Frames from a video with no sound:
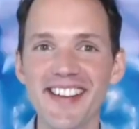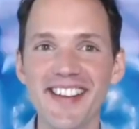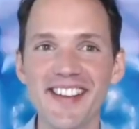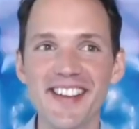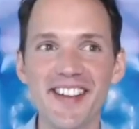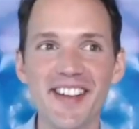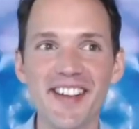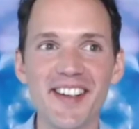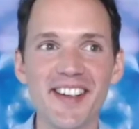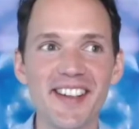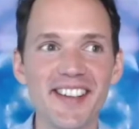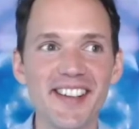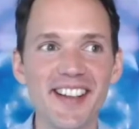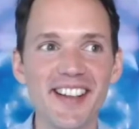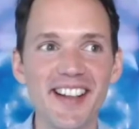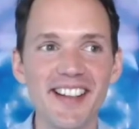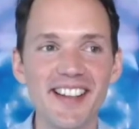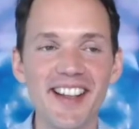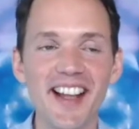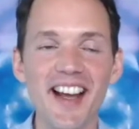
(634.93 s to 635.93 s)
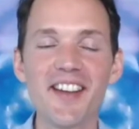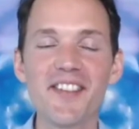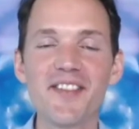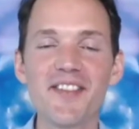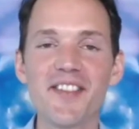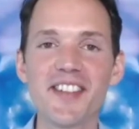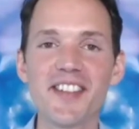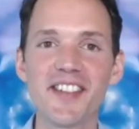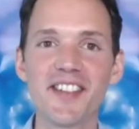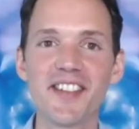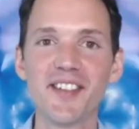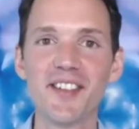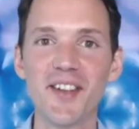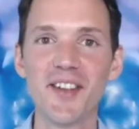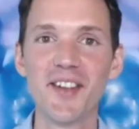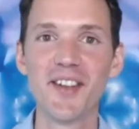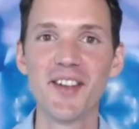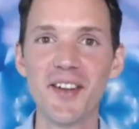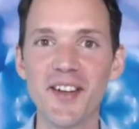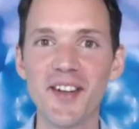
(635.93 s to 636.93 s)
the life is a
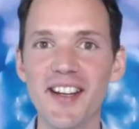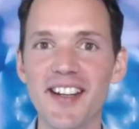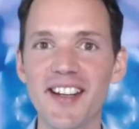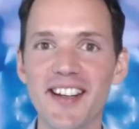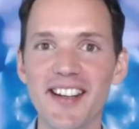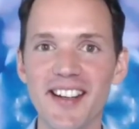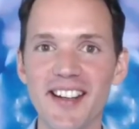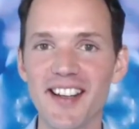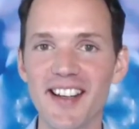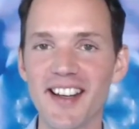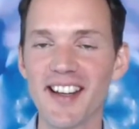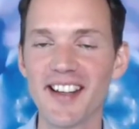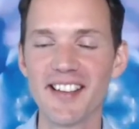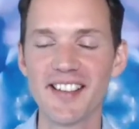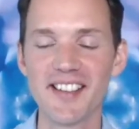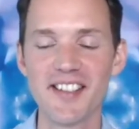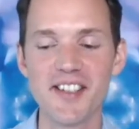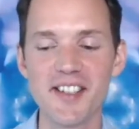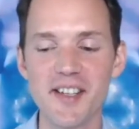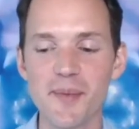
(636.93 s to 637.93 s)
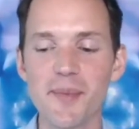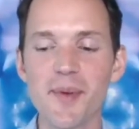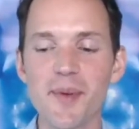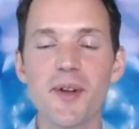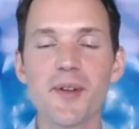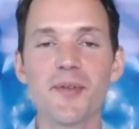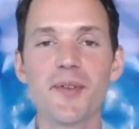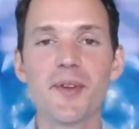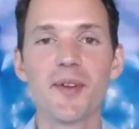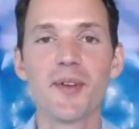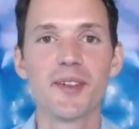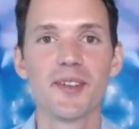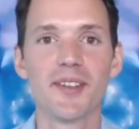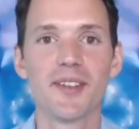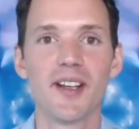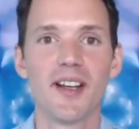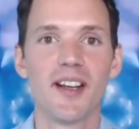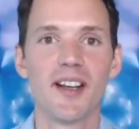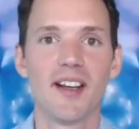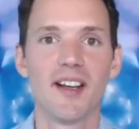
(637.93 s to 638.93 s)
learning, uh, just a beautiful.
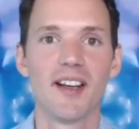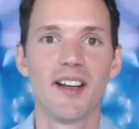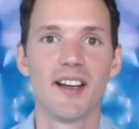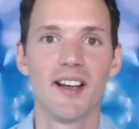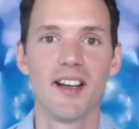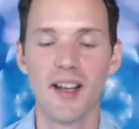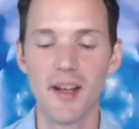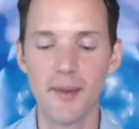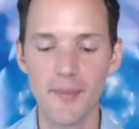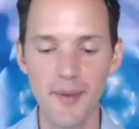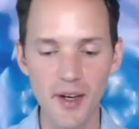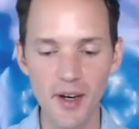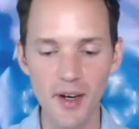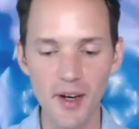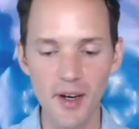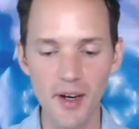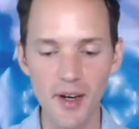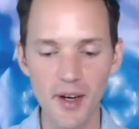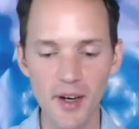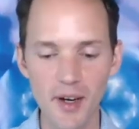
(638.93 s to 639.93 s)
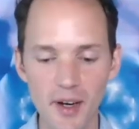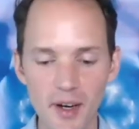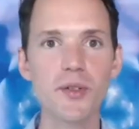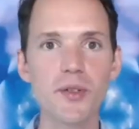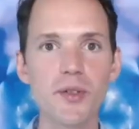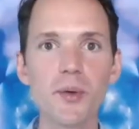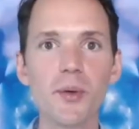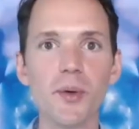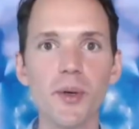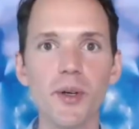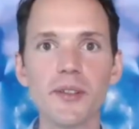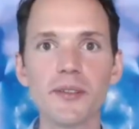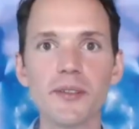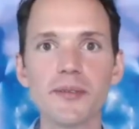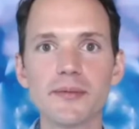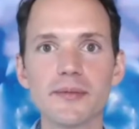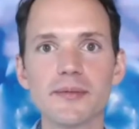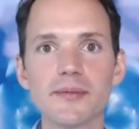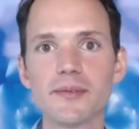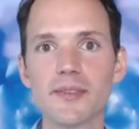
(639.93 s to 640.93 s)
I mean, Earth is school
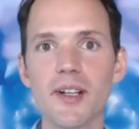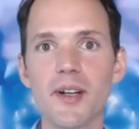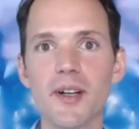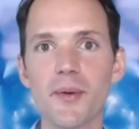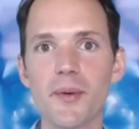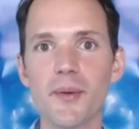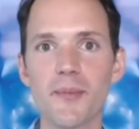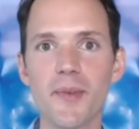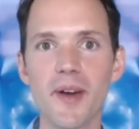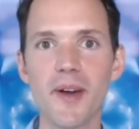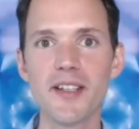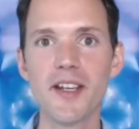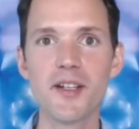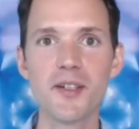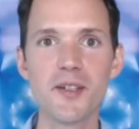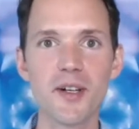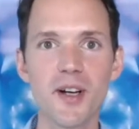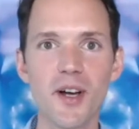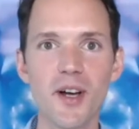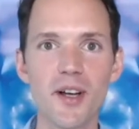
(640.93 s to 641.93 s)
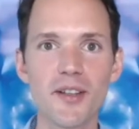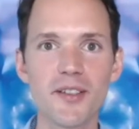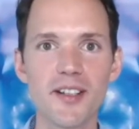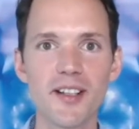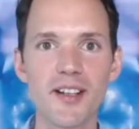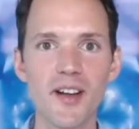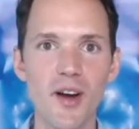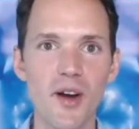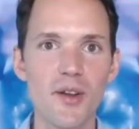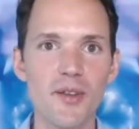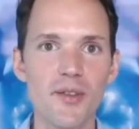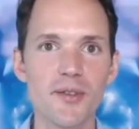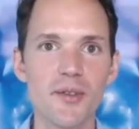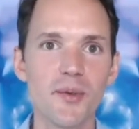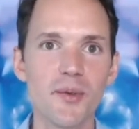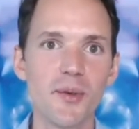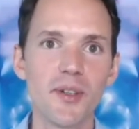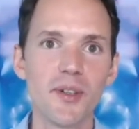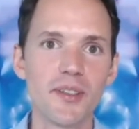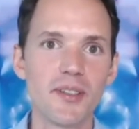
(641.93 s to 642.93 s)
you know, I love it. Earth
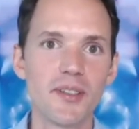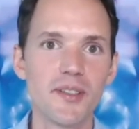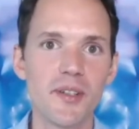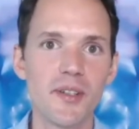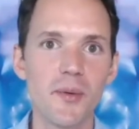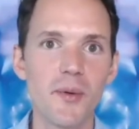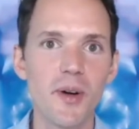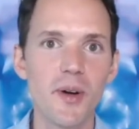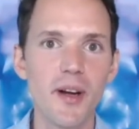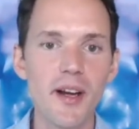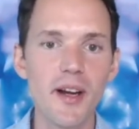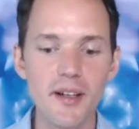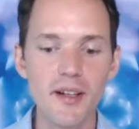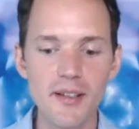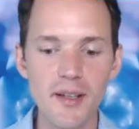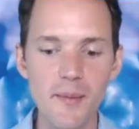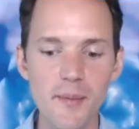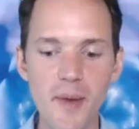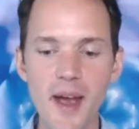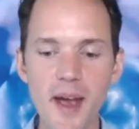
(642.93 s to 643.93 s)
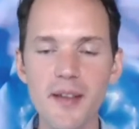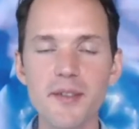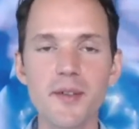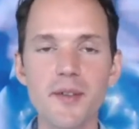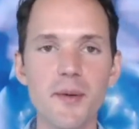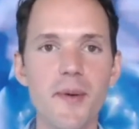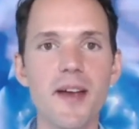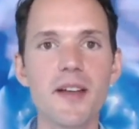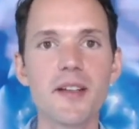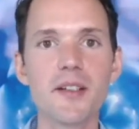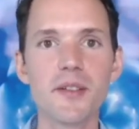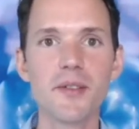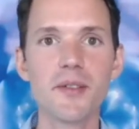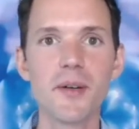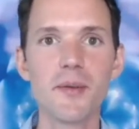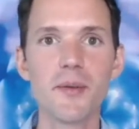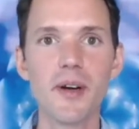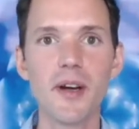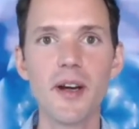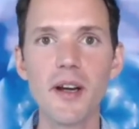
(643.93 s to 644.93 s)
School. So we're here to master mastery.
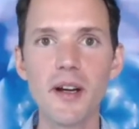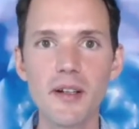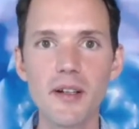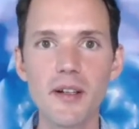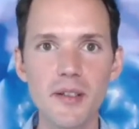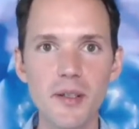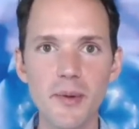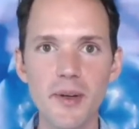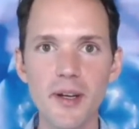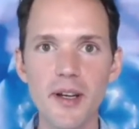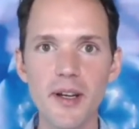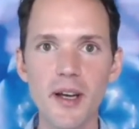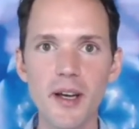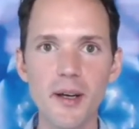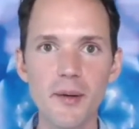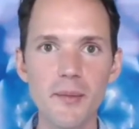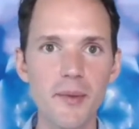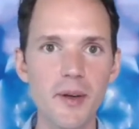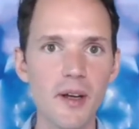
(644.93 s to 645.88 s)
We're here to become